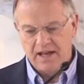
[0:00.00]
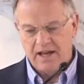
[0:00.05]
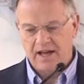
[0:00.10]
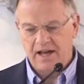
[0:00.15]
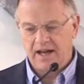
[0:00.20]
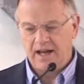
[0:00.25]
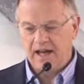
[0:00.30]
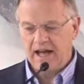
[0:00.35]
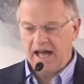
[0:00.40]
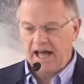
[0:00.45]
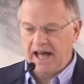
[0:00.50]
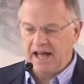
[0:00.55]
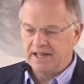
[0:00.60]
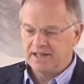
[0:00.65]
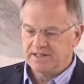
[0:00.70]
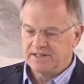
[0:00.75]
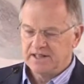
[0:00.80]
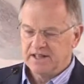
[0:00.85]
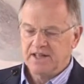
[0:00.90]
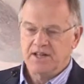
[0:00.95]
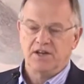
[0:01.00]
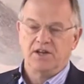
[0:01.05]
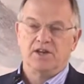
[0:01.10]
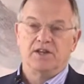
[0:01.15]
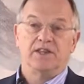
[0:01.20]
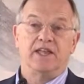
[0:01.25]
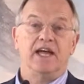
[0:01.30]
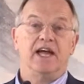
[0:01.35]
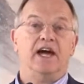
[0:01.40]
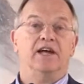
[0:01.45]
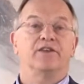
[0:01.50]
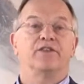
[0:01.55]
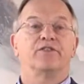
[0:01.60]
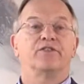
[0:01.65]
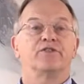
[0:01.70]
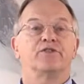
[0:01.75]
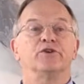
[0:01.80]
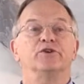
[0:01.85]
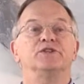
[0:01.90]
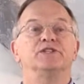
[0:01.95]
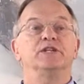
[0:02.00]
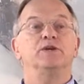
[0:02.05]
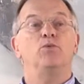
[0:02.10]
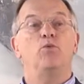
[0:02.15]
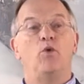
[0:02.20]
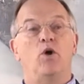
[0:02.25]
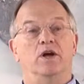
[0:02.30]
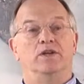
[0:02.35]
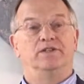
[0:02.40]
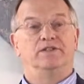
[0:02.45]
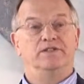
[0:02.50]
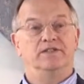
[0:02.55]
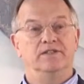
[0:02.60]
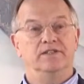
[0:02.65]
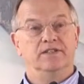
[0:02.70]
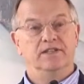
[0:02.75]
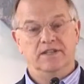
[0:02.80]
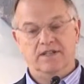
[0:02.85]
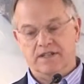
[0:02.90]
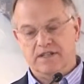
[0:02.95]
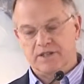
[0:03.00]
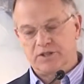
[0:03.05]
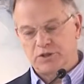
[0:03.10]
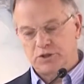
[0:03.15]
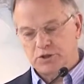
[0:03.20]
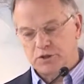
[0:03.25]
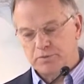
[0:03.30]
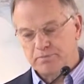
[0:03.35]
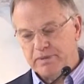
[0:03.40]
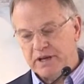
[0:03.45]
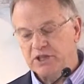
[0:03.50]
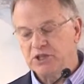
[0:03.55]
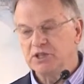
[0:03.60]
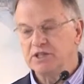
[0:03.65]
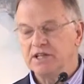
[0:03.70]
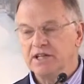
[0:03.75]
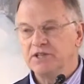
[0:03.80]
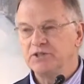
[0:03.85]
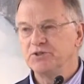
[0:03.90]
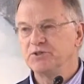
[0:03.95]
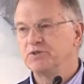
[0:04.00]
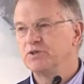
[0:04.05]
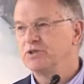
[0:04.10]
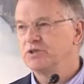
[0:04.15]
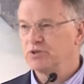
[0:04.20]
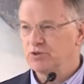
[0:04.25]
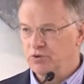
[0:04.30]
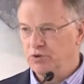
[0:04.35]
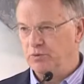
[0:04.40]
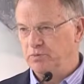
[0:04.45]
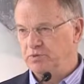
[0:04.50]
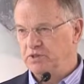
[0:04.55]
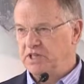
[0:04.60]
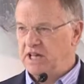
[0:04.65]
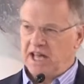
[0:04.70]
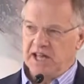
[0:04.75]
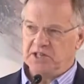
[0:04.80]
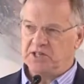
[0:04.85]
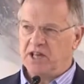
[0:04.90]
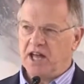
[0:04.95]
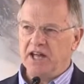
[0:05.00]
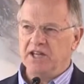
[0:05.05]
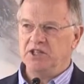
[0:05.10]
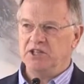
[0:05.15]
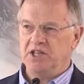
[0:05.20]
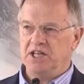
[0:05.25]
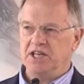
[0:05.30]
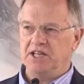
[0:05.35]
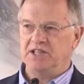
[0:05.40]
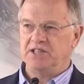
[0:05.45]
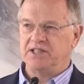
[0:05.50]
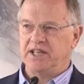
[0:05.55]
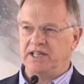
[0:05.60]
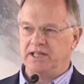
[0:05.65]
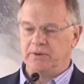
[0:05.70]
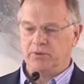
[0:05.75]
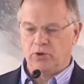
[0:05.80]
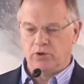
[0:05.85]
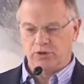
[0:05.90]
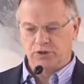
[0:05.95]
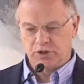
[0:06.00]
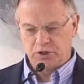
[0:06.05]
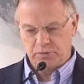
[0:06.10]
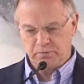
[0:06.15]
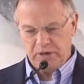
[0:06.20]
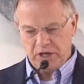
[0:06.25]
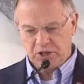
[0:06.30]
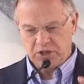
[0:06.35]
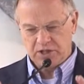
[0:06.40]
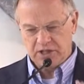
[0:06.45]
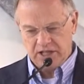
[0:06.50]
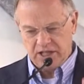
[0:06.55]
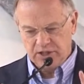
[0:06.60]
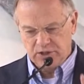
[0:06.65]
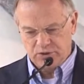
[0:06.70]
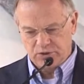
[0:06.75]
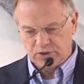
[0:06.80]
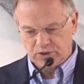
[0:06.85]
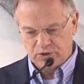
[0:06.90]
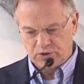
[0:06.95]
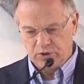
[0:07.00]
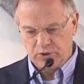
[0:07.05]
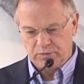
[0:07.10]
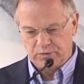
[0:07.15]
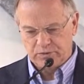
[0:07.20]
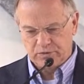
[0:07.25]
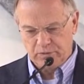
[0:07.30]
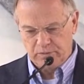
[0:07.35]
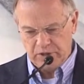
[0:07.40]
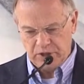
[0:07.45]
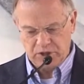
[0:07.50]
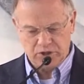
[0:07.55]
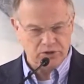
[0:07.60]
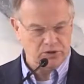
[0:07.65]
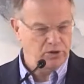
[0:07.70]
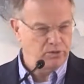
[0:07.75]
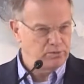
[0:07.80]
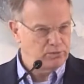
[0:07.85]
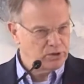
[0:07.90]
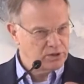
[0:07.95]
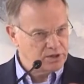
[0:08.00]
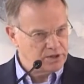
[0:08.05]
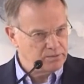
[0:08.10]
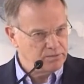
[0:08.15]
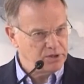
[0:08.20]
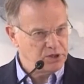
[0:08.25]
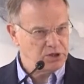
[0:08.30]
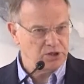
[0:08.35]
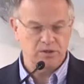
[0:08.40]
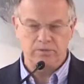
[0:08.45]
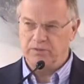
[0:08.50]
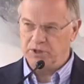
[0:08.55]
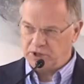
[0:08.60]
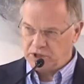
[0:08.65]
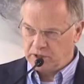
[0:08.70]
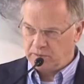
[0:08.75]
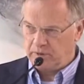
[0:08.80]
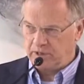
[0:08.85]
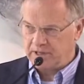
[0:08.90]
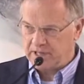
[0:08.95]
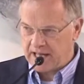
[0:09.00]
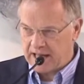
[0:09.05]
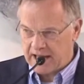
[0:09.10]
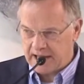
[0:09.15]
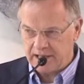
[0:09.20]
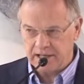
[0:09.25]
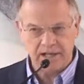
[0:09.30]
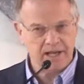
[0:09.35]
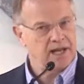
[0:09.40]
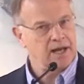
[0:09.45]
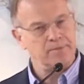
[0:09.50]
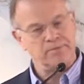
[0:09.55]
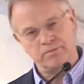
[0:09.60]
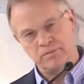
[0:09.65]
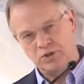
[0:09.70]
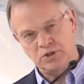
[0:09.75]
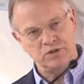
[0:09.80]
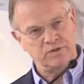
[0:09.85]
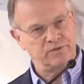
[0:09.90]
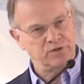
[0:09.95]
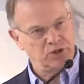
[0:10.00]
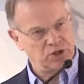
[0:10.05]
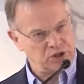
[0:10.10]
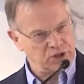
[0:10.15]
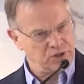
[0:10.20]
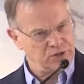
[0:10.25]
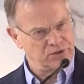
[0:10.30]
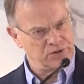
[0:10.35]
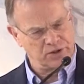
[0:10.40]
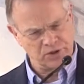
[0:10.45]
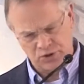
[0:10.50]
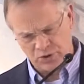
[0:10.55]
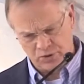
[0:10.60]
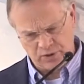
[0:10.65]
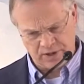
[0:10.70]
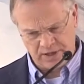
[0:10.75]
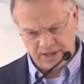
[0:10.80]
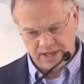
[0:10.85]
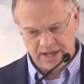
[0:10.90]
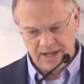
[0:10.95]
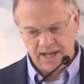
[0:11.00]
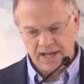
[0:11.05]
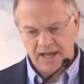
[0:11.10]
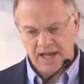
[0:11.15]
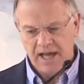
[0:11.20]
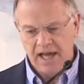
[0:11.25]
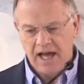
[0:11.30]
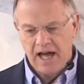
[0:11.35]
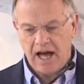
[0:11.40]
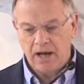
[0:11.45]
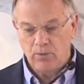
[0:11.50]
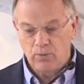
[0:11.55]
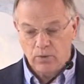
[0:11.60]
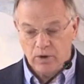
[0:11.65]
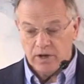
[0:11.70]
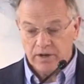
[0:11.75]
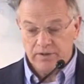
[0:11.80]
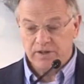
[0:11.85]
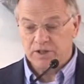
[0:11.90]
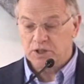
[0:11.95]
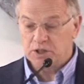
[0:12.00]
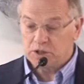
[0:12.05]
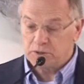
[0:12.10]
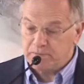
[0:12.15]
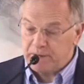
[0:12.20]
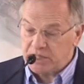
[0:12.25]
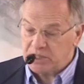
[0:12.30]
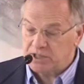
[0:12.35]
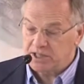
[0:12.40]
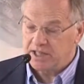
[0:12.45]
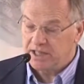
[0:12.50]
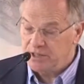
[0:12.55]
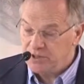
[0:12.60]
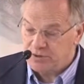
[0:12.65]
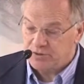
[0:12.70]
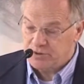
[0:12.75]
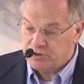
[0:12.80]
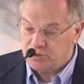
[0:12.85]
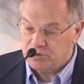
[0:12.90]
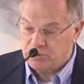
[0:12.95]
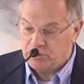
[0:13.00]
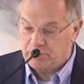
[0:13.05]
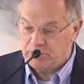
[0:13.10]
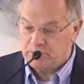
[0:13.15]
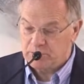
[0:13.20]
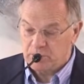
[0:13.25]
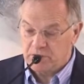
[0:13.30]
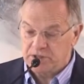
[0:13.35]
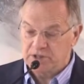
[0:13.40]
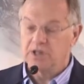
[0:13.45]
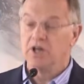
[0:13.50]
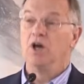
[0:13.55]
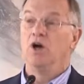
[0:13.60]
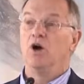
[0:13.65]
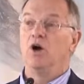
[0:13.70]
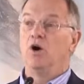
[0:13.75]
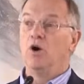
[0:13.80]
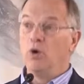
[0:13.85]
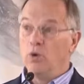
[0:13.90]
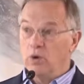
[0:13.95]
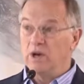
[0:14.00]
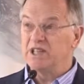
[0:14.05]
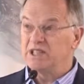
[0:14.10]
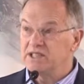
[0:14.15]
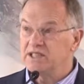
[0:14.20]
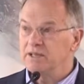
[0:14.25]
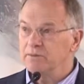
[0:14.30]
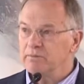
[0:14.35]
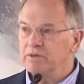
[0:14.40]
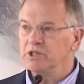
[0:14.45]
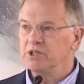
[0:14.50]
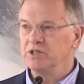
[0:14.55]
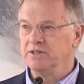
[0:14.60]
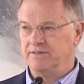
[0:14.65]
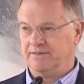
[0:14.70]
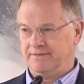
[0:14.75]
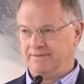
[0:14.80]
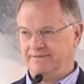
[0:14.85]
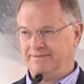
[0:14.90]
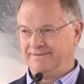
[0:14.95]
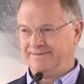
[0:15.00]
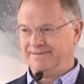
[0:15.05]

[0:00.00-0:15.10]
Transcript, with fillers: uh, and they had 31 special interest groups, SIGs, that they're called special interest groups for mission, oh, Muslim mission, mission among the handicapped, mission for children, and so on. And one of the special interest groups was holistic mission.